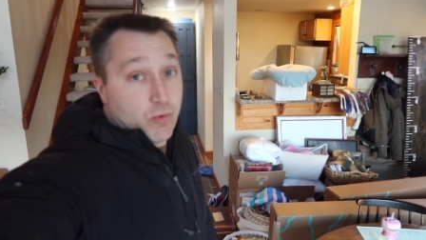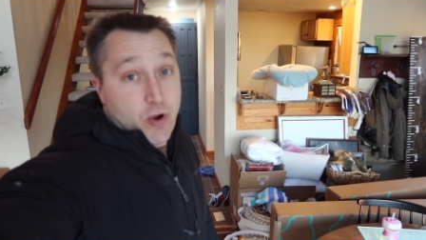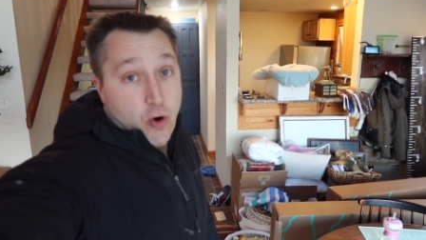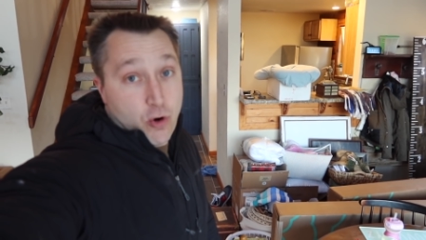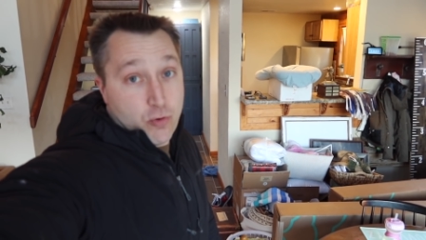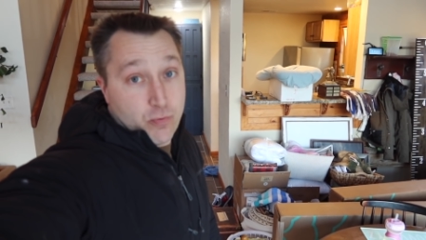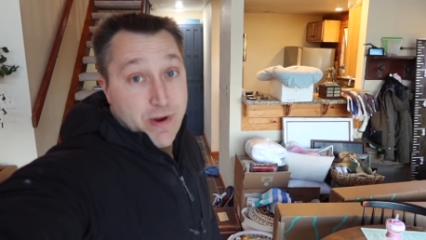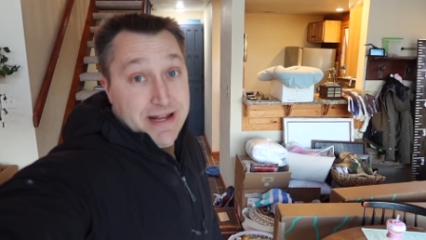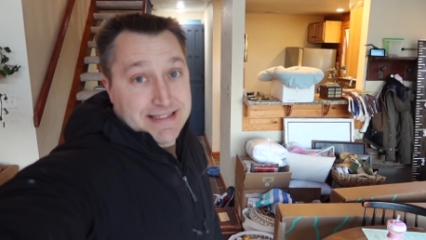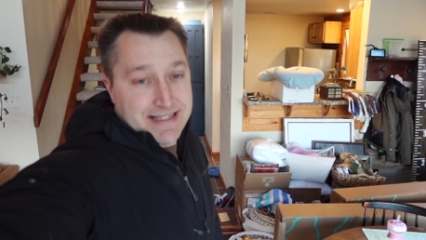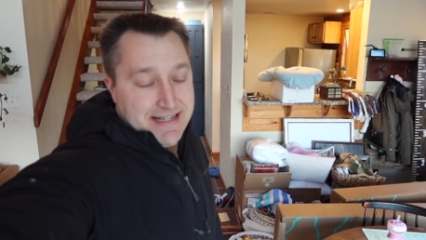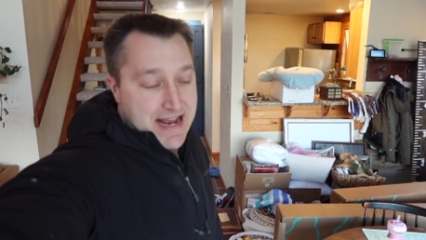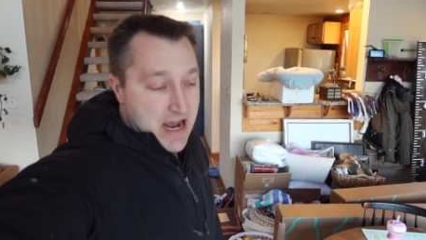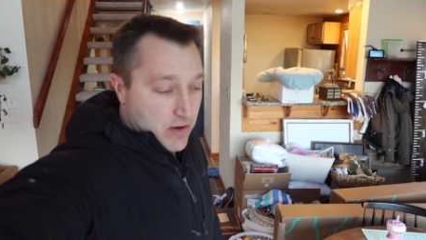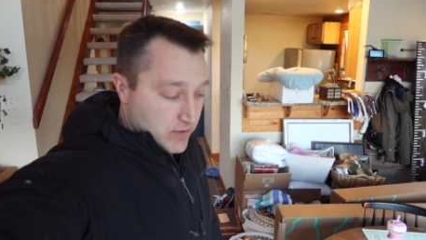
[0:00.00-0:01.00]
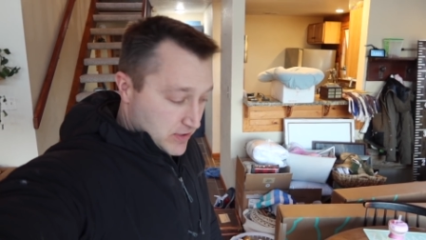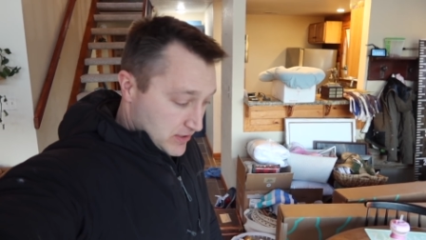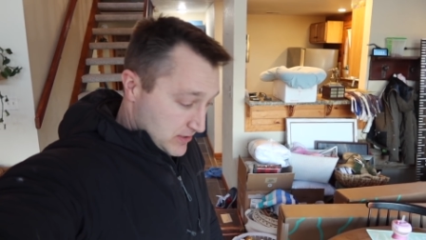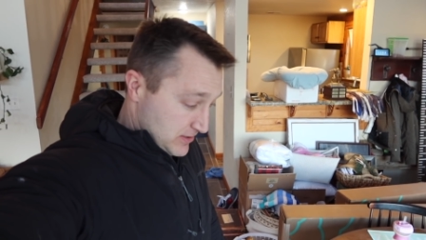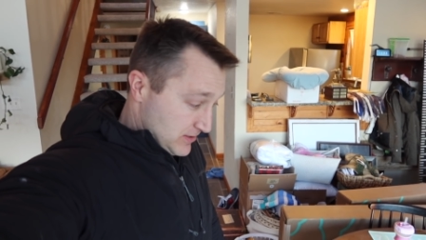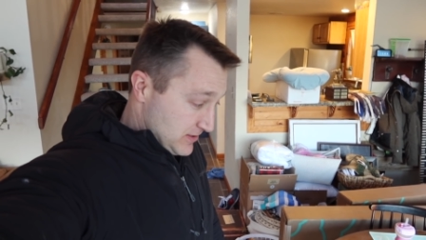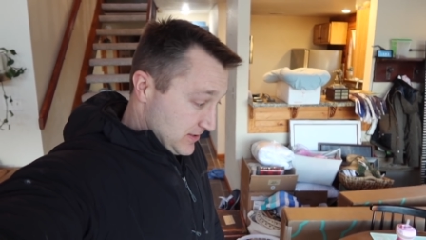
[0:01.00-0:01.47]
or rent it out.
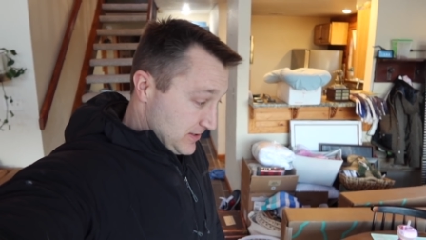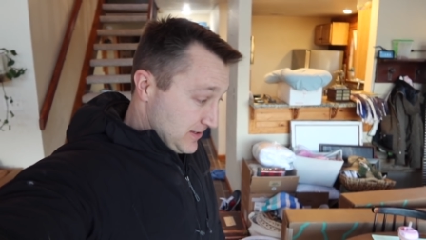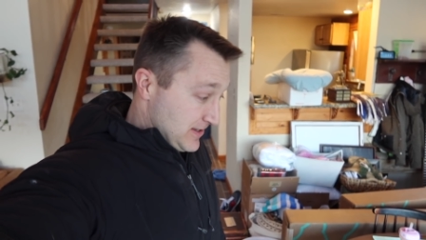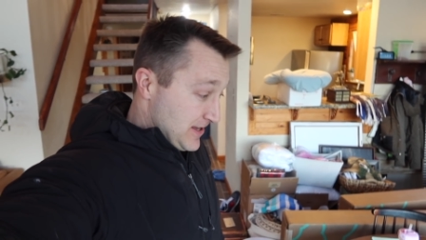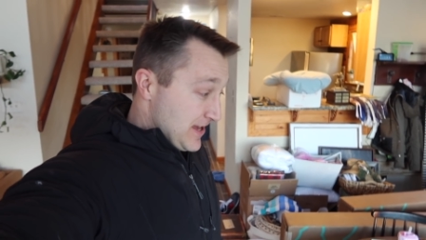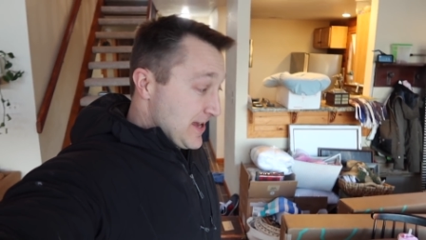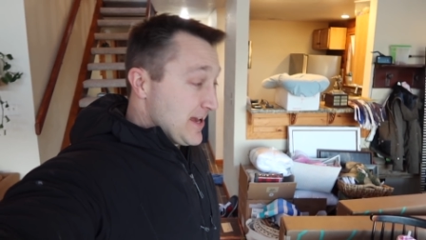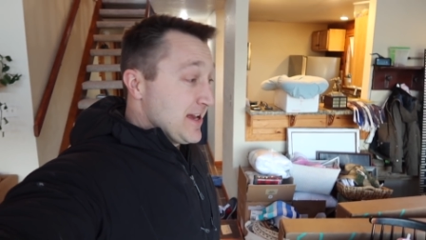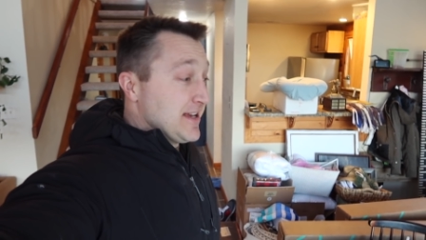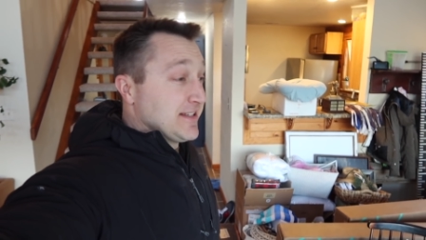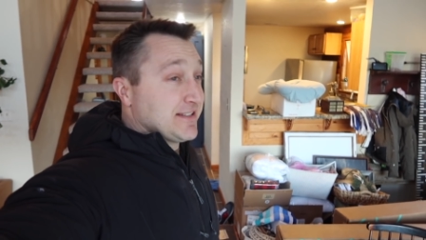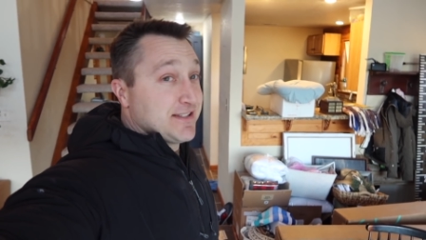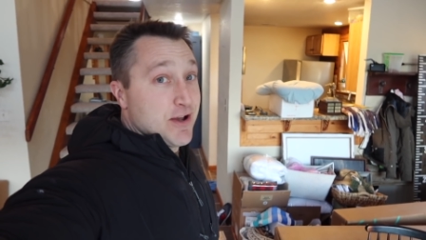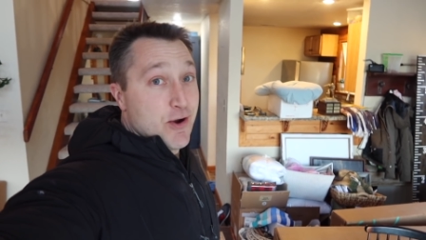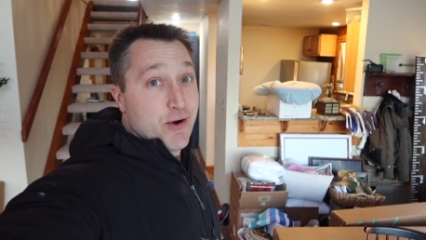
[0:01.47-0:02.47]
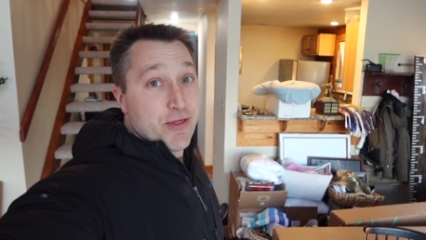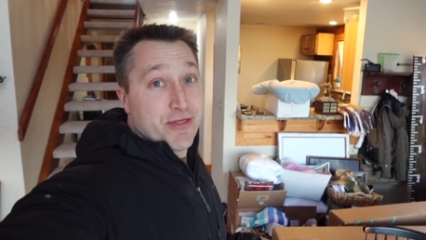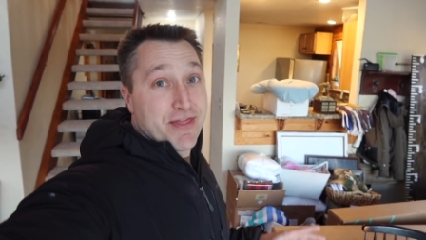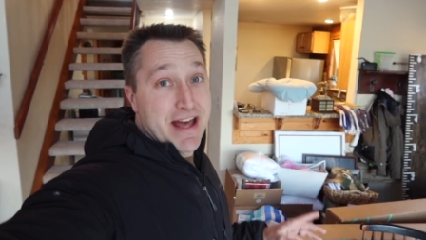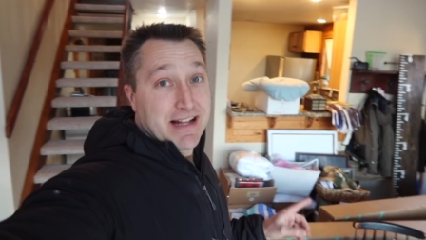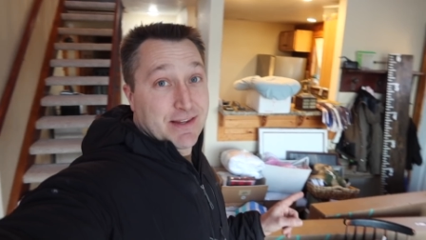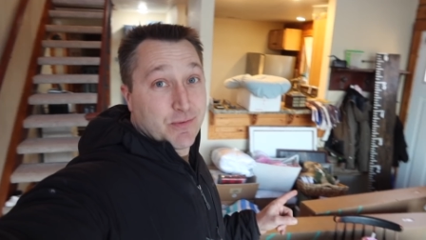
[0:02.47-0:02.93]
So
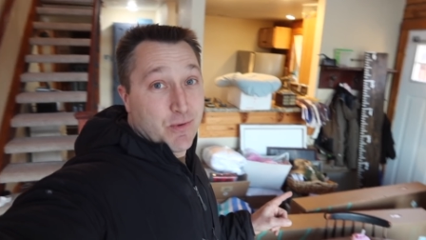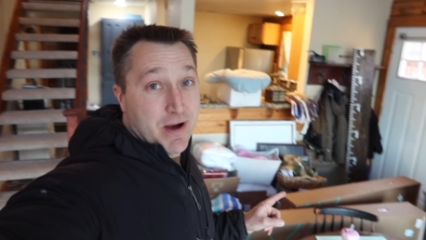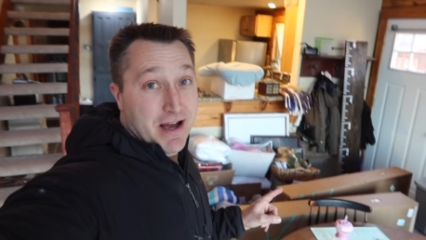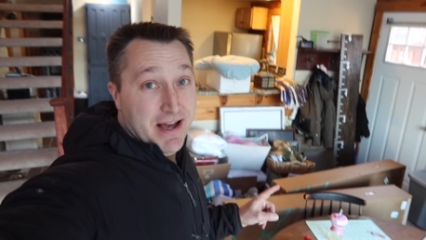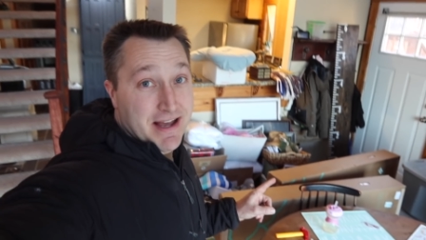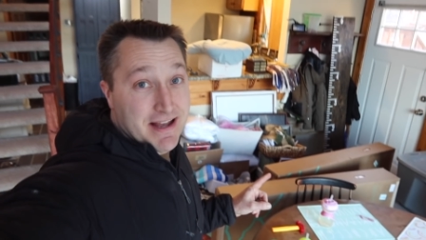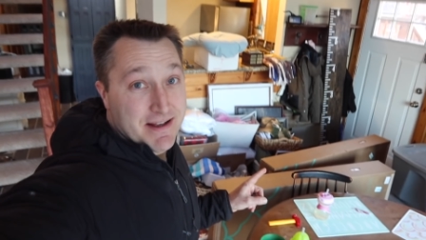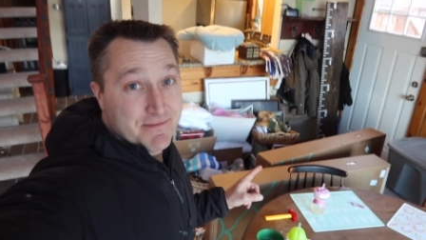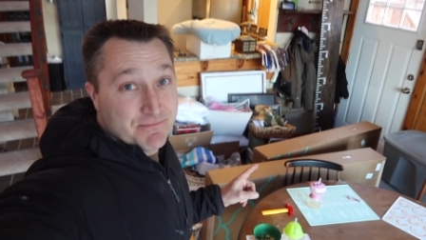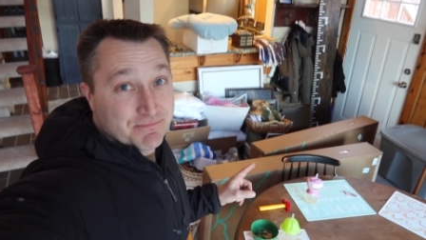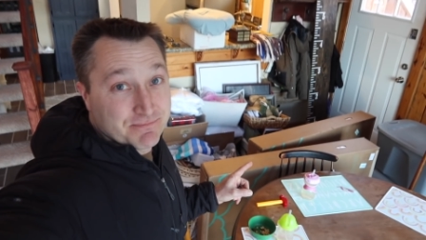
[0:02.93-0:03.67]
that's why